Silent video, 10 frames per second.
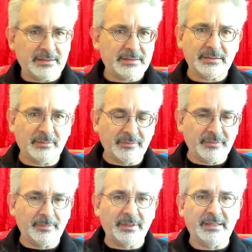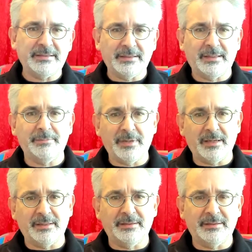Some of the planes then I
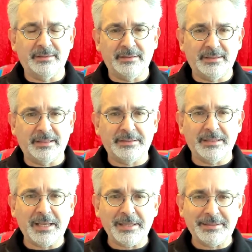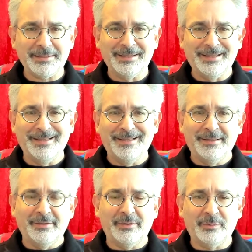bind in the DX8,
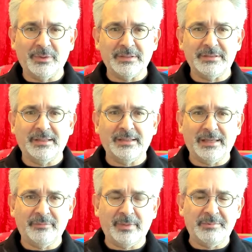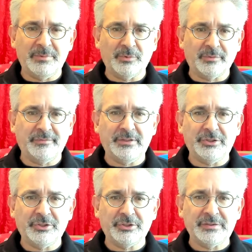the ones that have maybe more
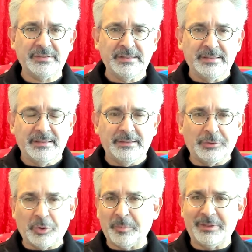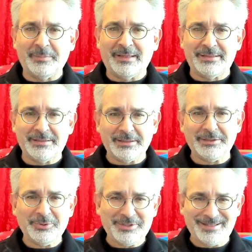features. Normally my son
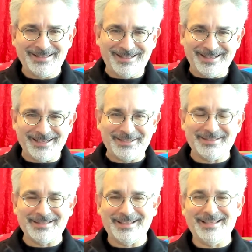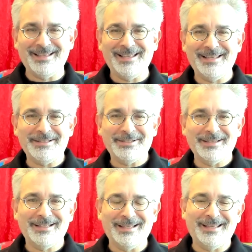uses the
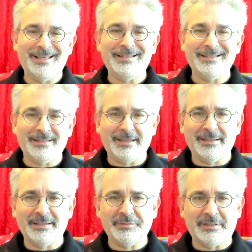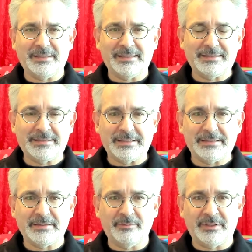DX8 and I have the DX6,
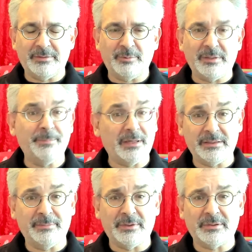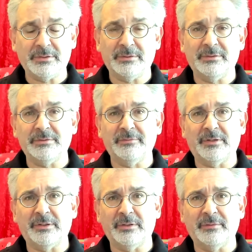so we body box also
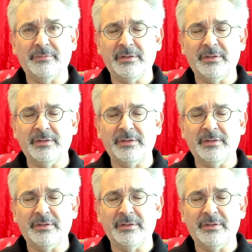very often.